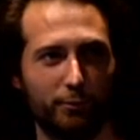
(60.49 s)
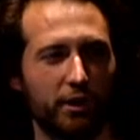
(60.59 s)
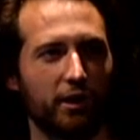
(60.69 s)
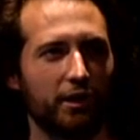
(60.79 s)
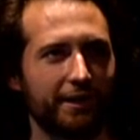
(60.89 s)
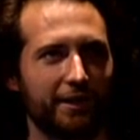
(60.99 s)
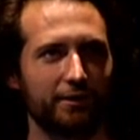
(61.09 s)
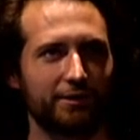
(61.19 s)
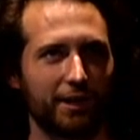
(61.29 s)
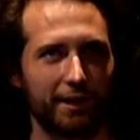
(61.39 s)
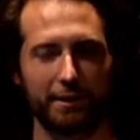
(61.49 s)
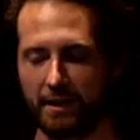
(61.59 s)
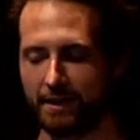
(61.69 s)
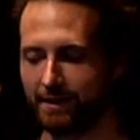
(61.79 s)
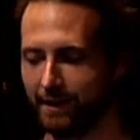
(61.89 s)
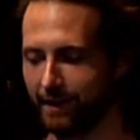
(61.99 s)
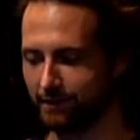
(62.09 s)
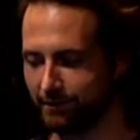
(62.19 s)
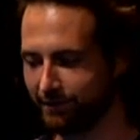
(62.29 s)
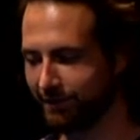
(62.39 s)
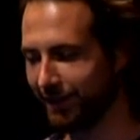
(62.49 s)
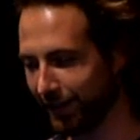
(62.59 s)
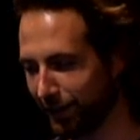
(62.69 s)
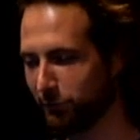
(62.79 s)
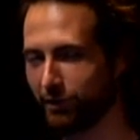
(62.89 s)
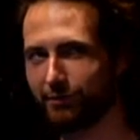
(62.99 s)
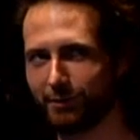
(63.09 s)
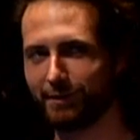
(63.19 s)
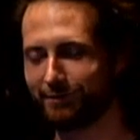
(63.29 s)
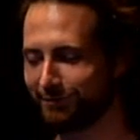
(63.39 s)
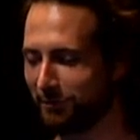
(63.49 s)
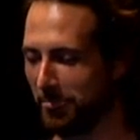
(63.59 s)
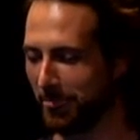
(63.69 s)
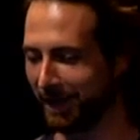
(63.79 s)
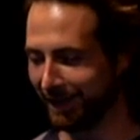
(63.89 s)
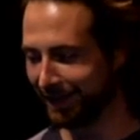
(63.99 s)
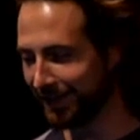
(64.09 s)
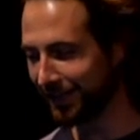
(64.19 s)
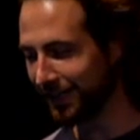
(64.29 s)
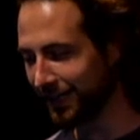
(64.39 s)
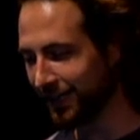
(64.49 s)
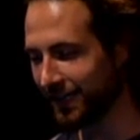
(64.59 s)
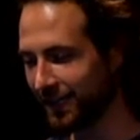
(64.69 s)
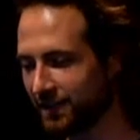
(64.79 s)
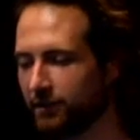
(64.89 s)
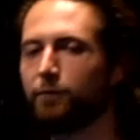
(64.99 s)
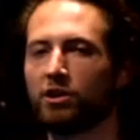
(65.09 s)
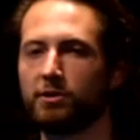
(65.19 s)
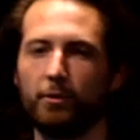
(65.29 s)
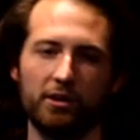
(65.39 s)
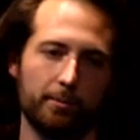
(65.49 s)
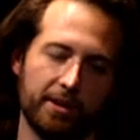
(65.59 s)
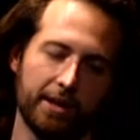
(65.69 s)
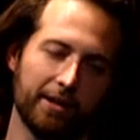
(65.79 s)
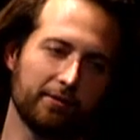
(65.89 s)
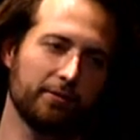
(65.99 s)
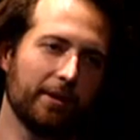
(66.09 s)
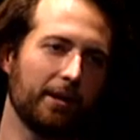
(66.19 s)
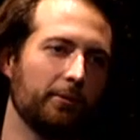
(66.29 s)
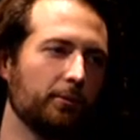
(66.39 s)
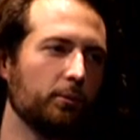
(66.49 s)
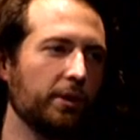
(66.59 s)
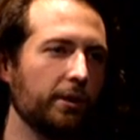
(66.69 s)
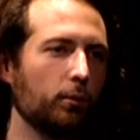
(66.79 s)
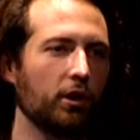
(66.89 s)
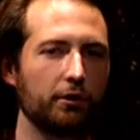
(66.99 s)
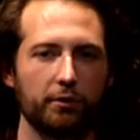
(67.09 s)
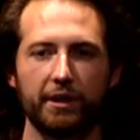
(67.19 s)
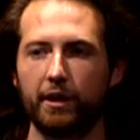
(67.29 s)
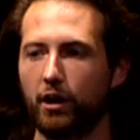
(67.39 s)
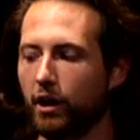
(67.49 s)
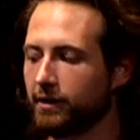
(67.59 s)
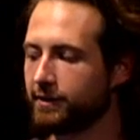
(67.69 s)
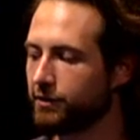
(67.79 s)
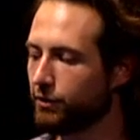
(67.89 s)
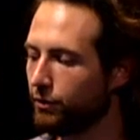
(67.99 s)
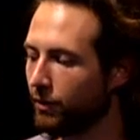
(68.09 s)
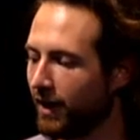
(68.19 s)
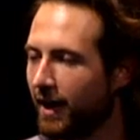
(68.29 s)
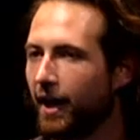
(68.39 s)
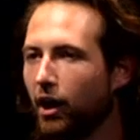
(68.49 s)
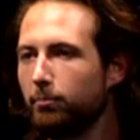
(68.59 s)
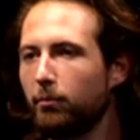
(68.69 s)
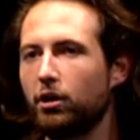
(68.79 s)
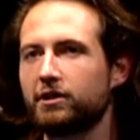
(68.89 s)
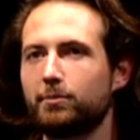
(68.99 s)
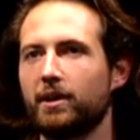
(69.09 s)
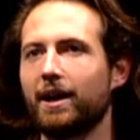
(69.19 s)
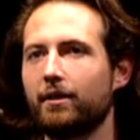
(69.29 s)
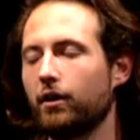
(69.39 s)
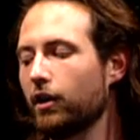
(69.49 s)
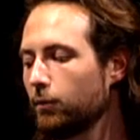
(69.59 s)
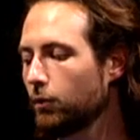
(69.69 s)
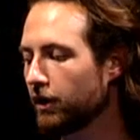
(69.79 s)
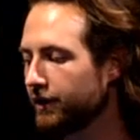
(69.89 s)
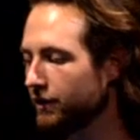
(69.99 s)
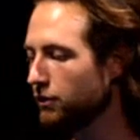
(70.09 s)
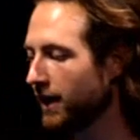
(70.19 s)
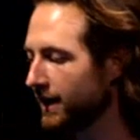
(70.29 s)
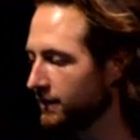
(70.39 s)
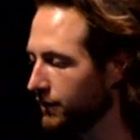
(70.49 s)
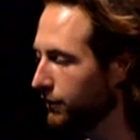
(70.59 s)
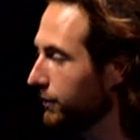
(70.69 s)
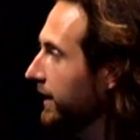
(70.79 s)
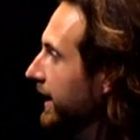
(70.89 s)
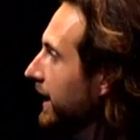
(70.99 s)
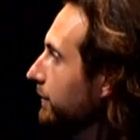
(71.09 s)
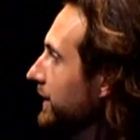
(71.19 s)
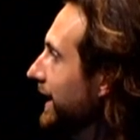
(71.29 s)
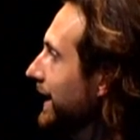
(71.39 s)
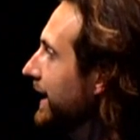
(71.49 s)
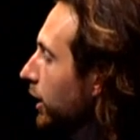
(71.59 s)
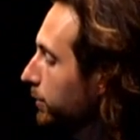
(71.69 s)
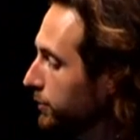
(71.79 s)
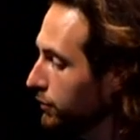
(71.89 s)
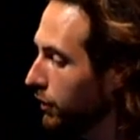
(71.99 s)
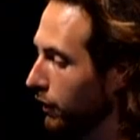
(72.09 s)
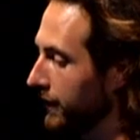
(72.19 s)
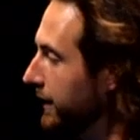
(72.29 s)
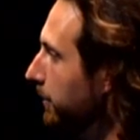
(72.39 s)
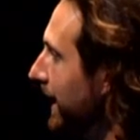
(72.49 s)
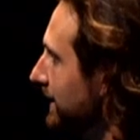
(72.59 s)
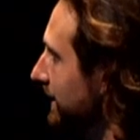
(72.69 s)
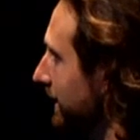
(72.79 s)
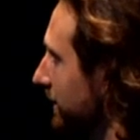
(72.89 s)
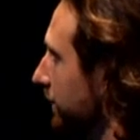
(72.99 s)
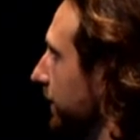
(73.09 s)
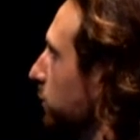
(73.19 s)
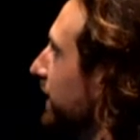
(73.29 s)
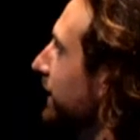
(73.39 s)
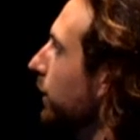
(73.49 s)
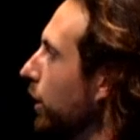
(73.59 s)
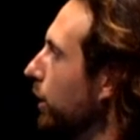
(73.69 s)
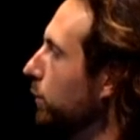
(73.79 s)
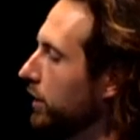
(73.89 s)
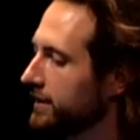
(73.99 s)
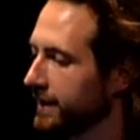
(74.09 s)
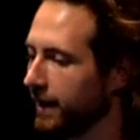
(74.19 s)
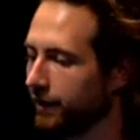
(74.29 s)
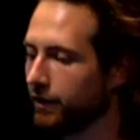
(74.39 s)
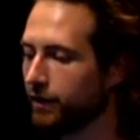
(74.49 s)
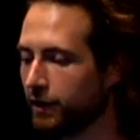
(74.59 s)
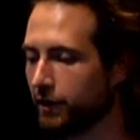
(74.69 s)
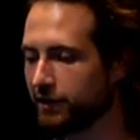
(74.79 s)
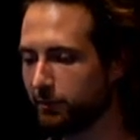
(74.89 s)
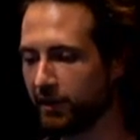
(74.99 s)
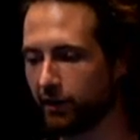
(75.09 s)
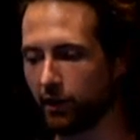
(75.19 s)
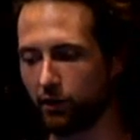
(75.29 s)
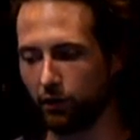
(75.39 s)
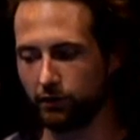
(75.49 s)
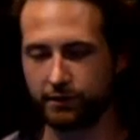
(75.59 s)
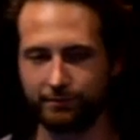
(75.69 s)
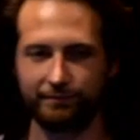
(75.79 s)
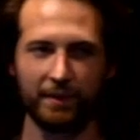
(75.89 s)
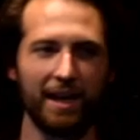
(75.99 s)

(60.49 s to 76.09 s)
we're all here talking about today, and I work for, is a force multiplier. And we work really hard to help multiply the hard work that you guys do every day and to help you grow in capacity so that we can all work together to meet our goals.